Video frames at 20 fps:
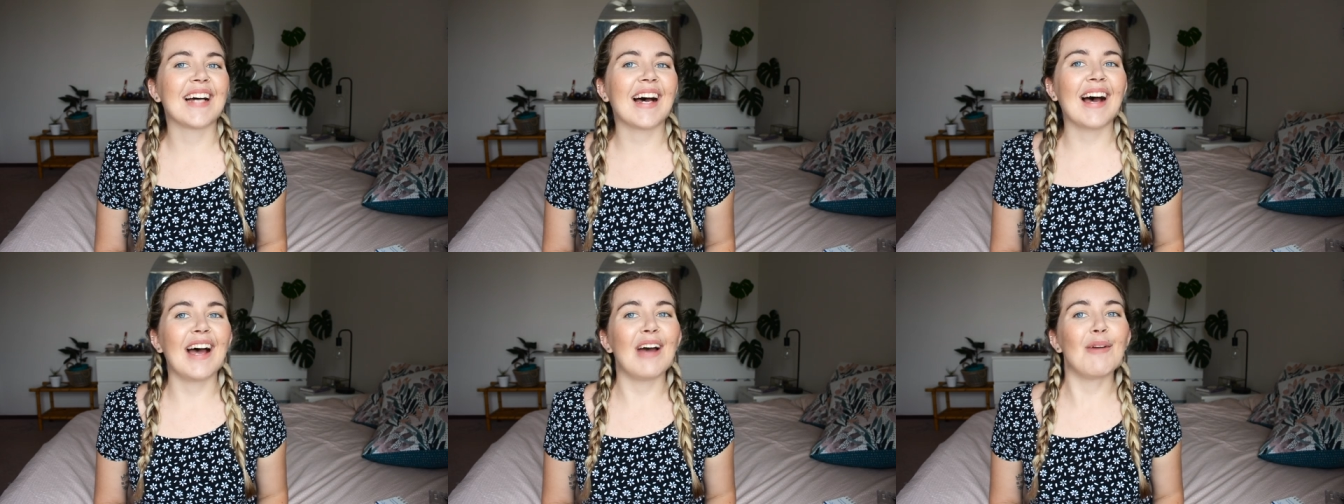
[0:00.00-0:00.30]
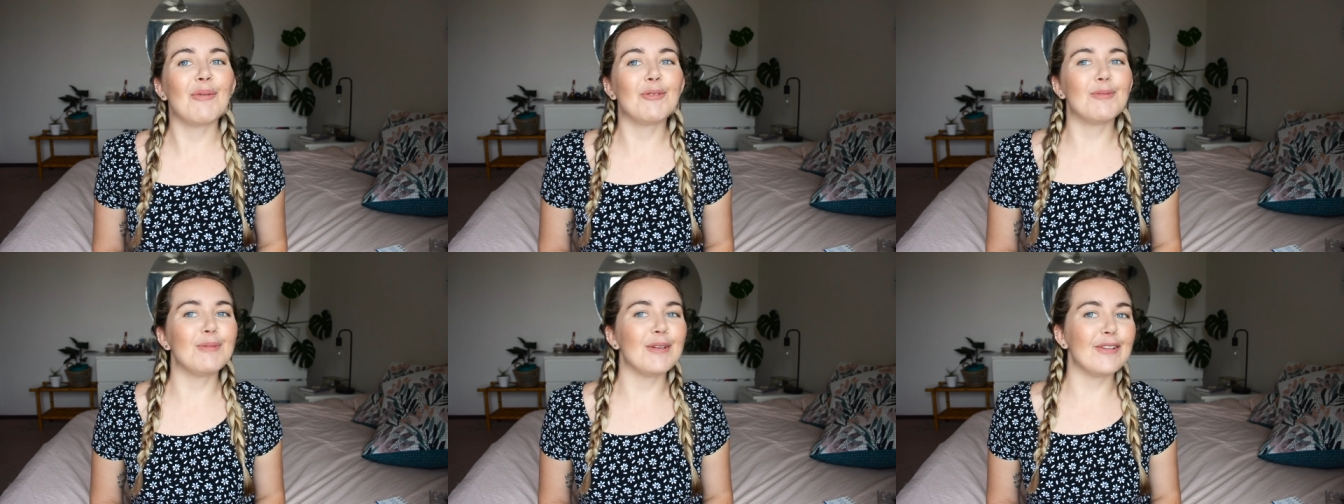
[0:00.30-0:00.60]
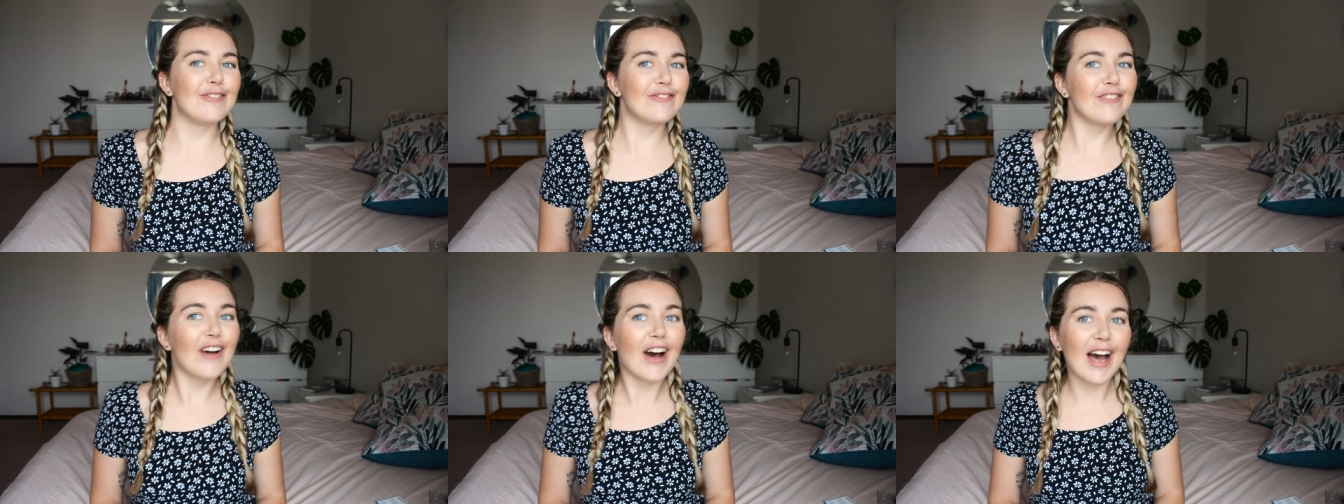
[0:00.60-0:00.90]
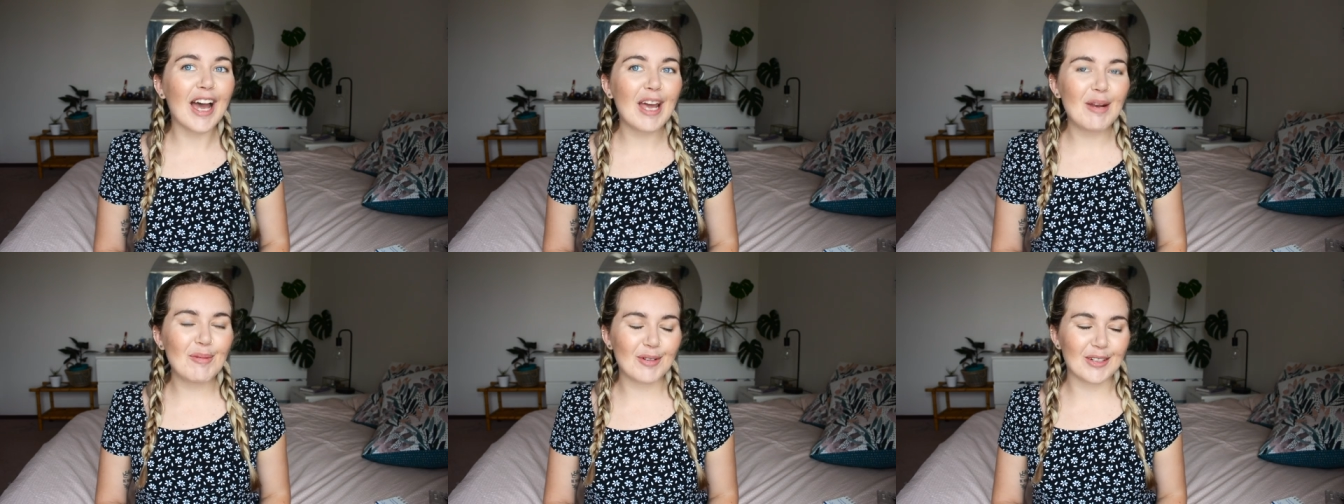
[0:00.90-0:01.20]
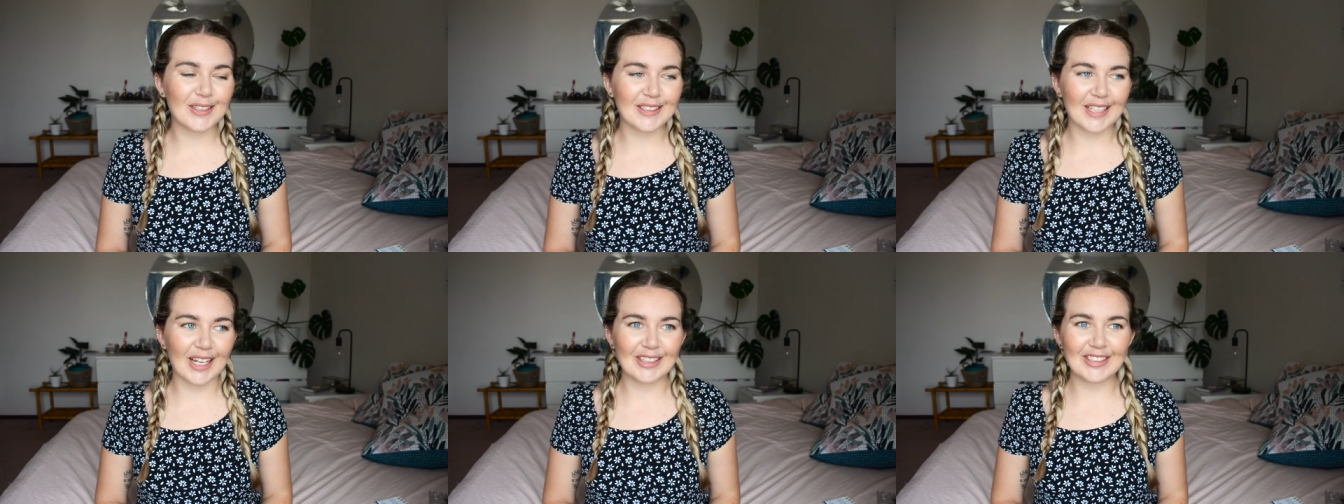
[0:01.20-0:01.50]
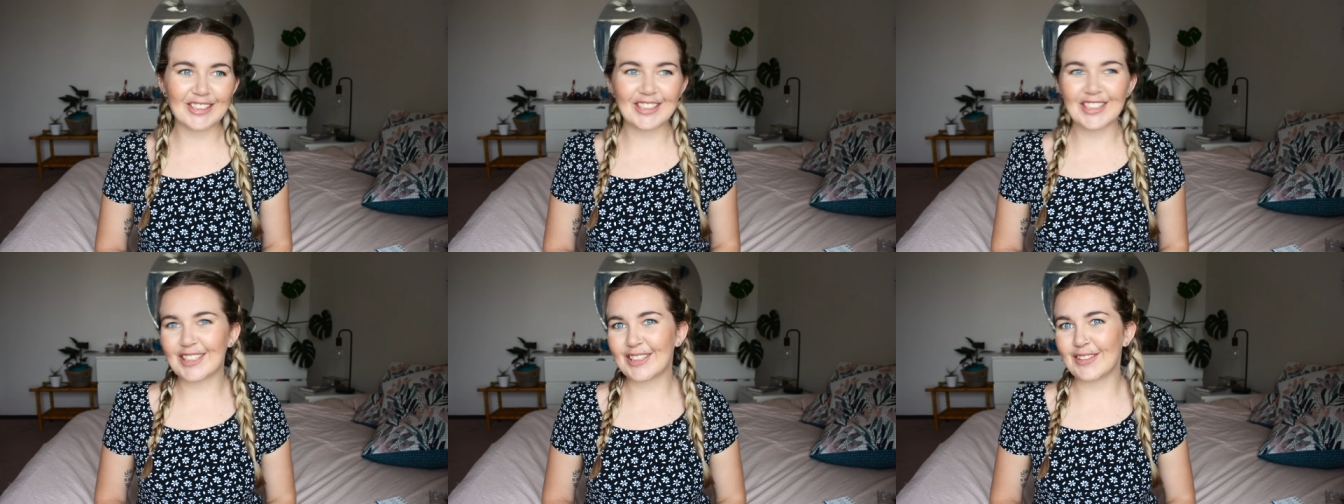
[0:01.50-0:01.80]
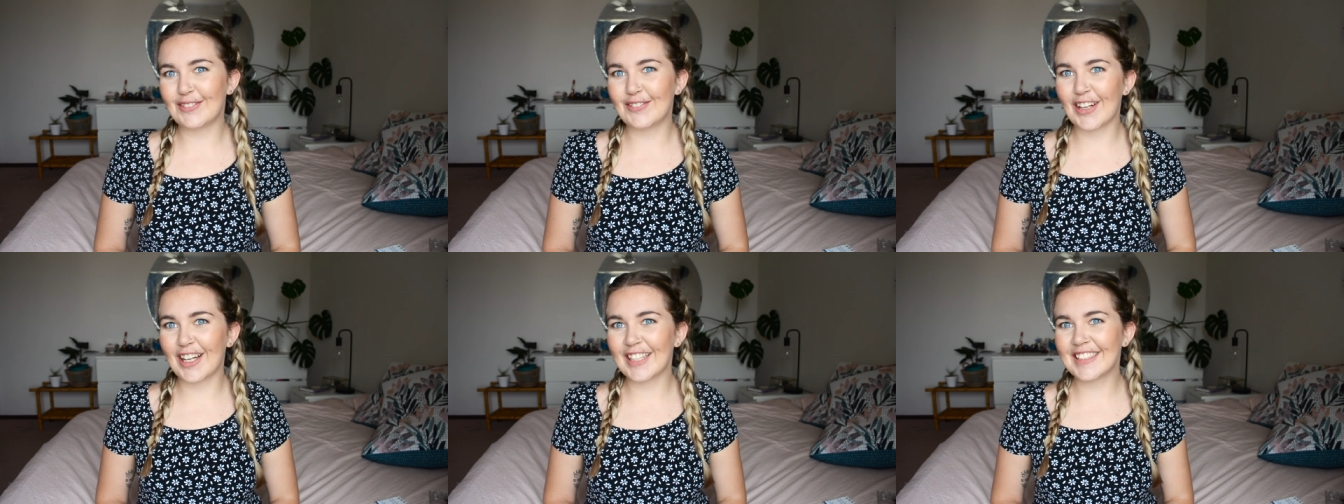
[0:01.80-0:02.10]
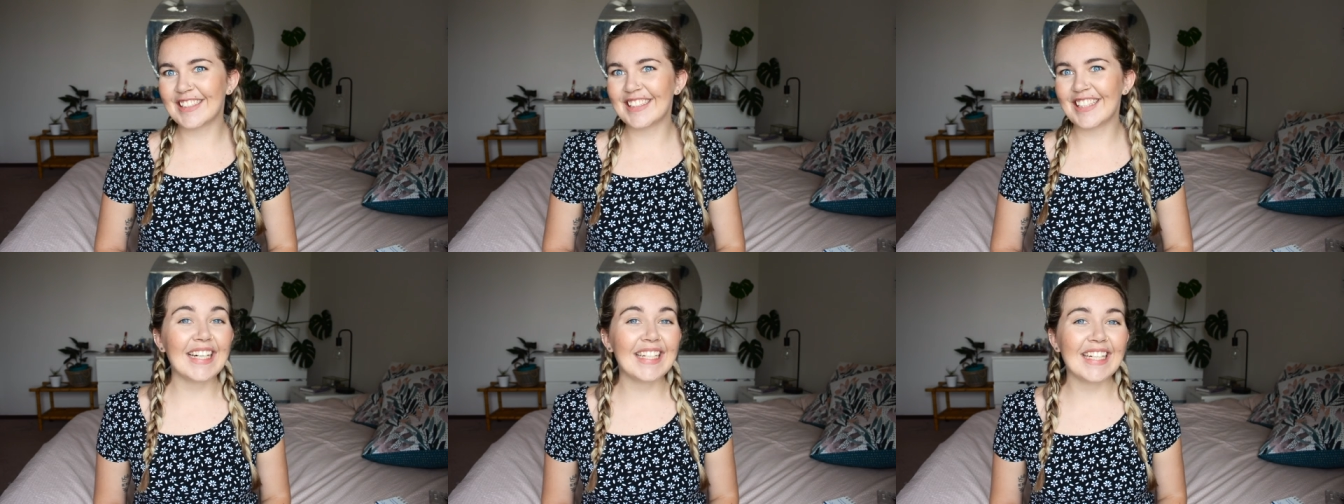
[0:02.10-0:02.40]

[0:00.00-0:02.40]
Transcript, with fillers: I would be fine because I was just a first year.